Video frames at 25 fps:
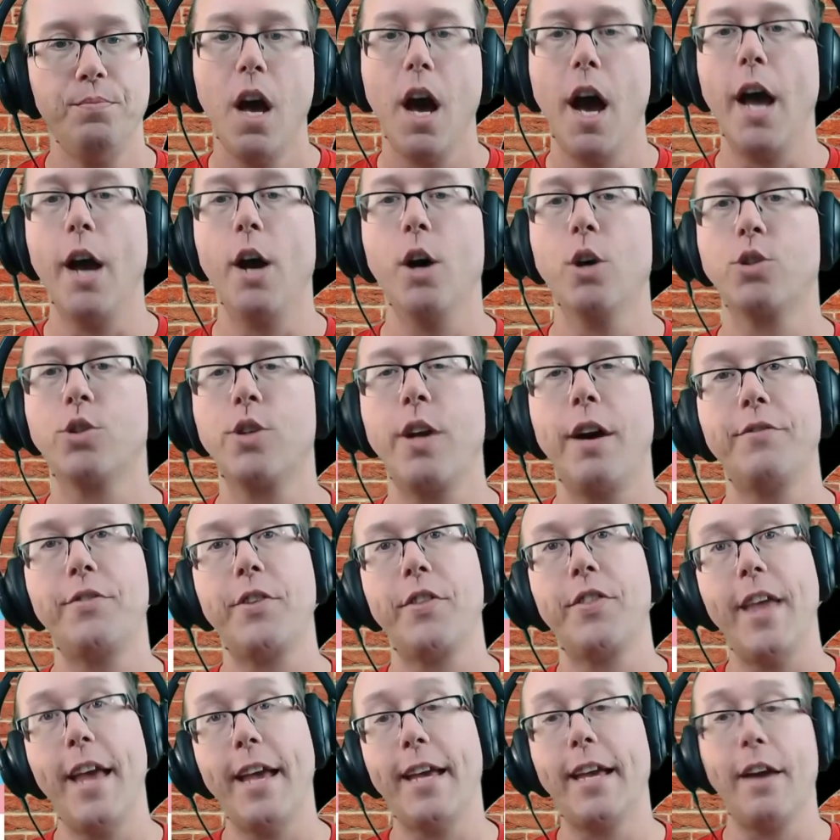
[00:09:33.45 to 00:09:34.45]
I also have to
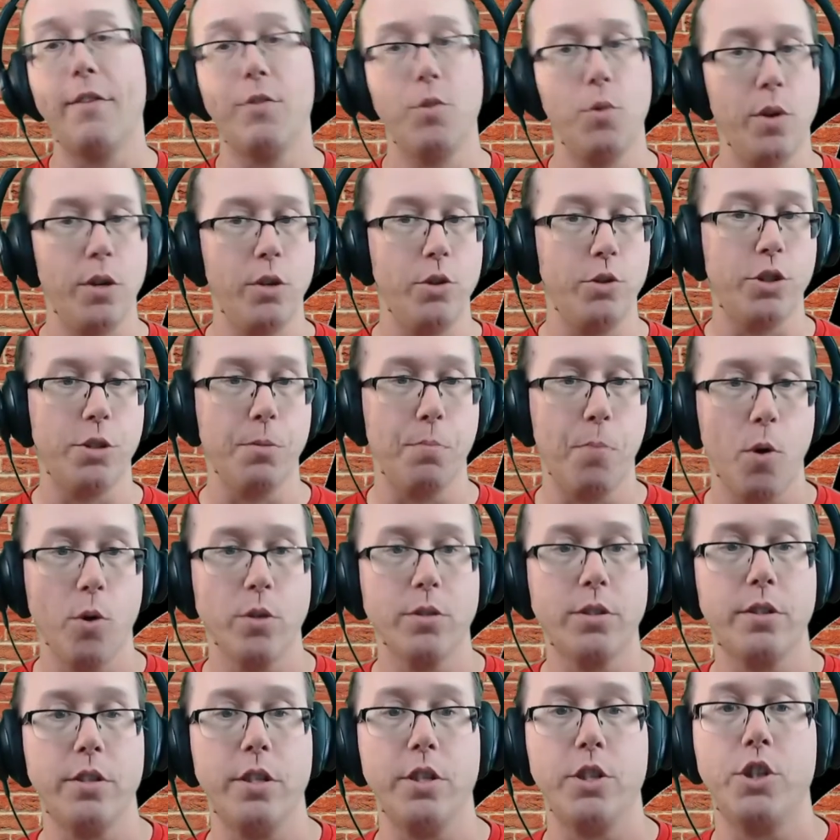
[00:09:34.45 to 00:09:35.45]
thank everyone who
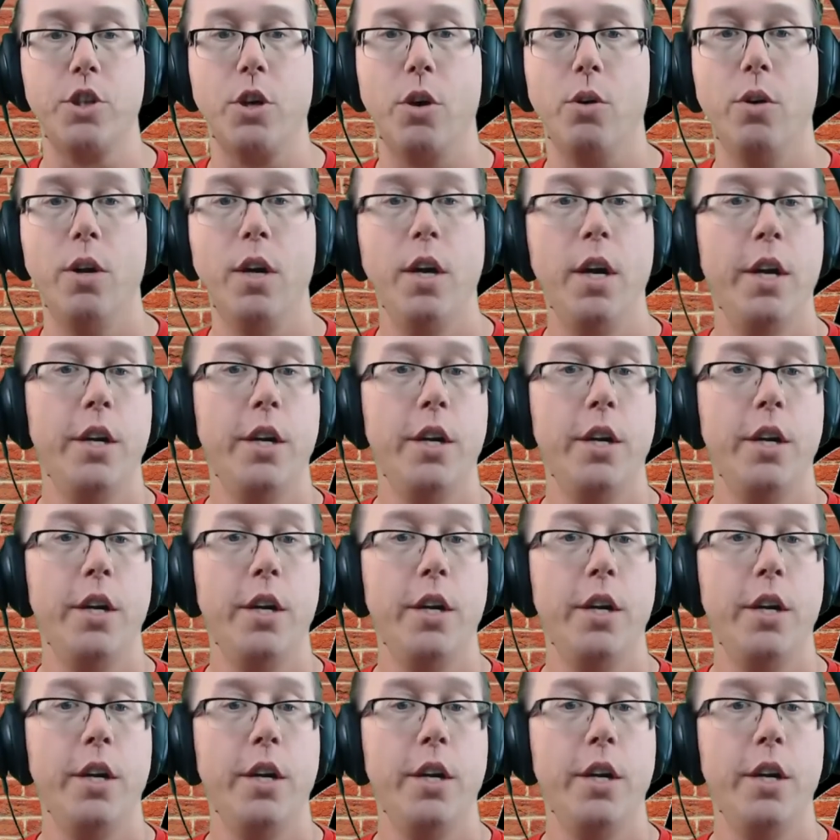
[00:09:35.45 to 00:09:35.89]
supports this show.